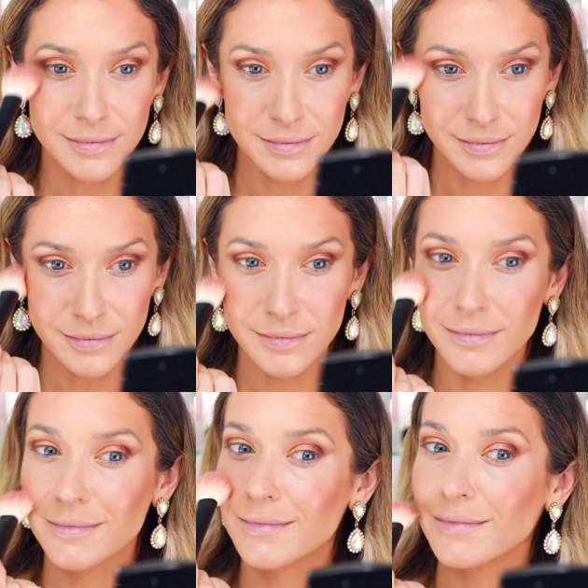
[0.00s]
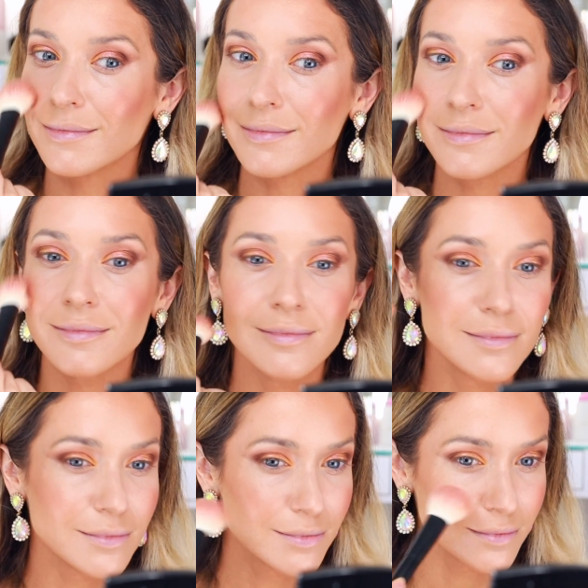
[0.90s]

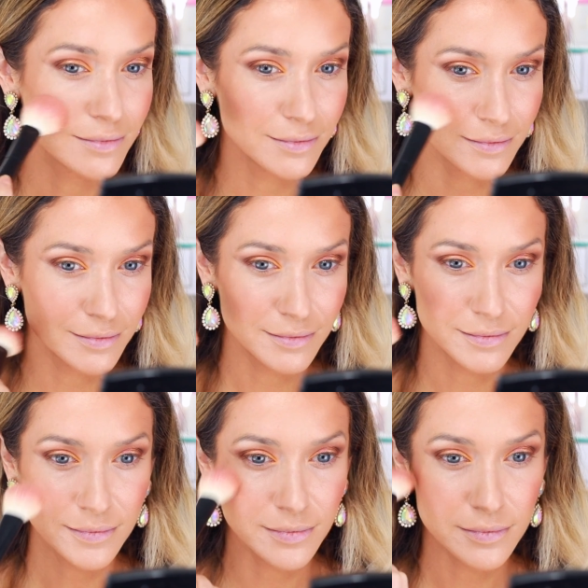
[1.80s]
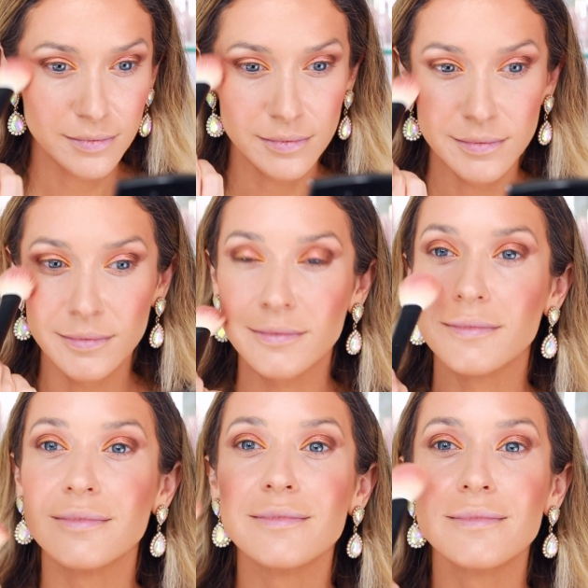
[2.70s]

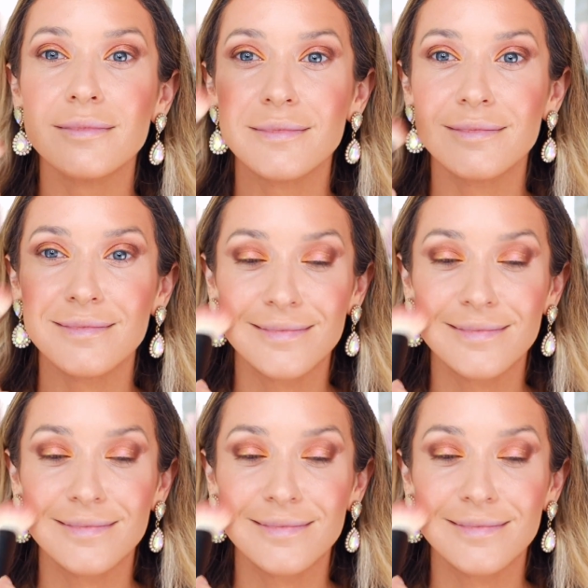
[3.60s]
Nothing is said.